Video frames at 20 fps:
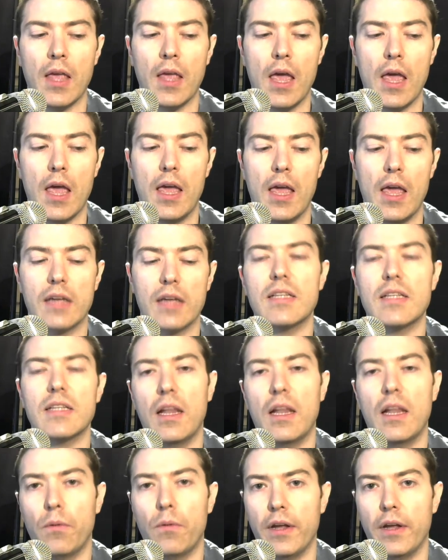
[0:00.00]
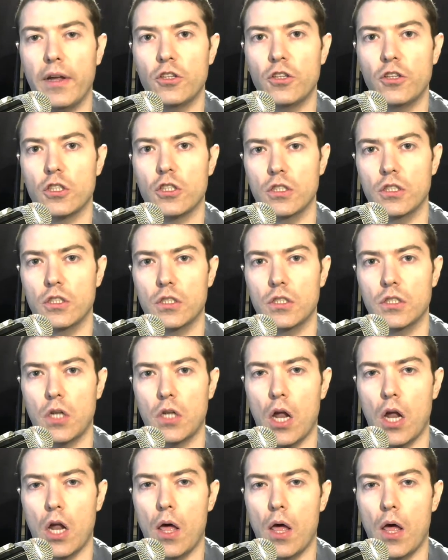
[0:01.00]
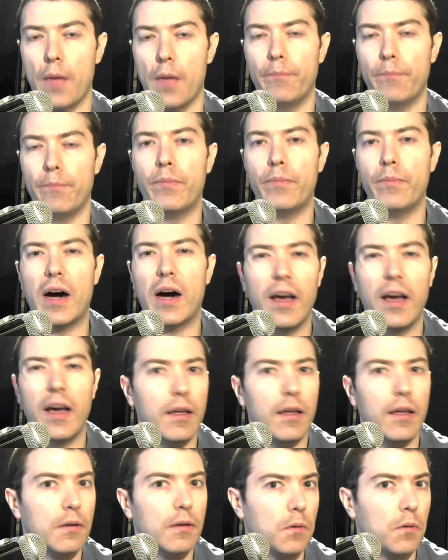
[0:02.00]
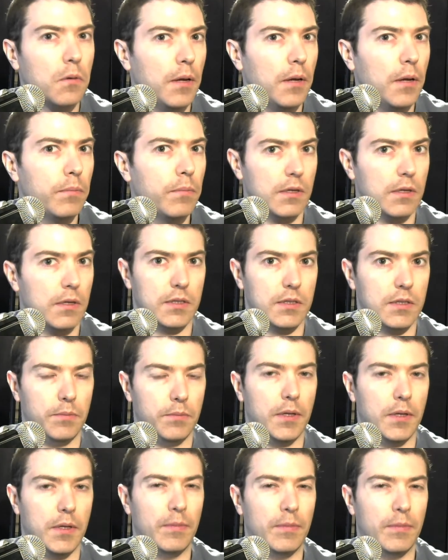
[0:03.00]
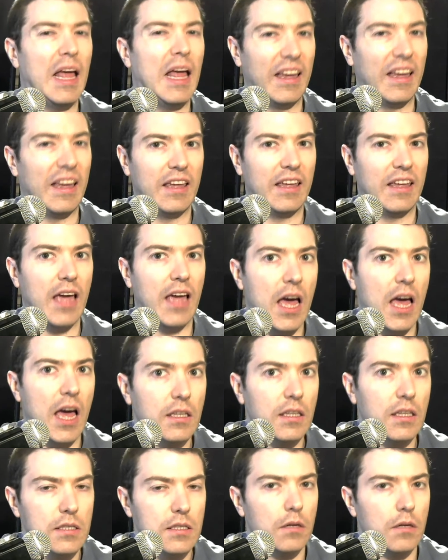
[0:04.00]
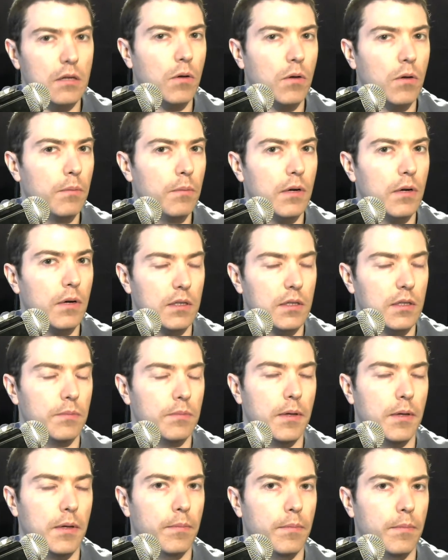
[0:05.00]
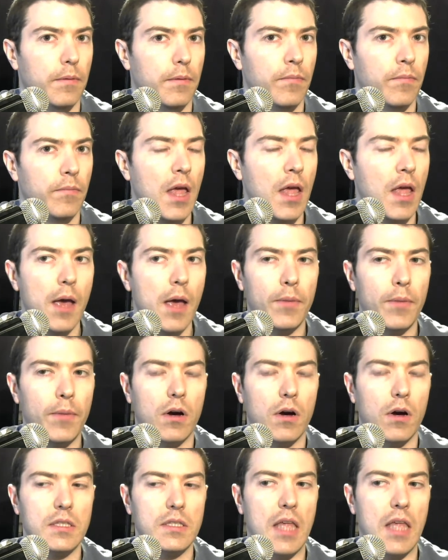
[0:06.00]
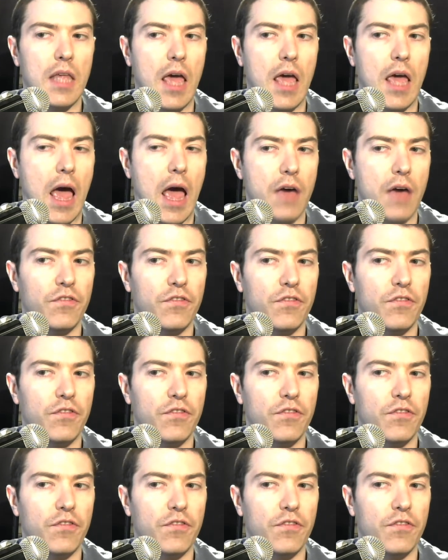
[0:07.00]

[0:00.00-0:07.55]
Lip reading: acceleration by the Green Party people against the Green Party people, because they have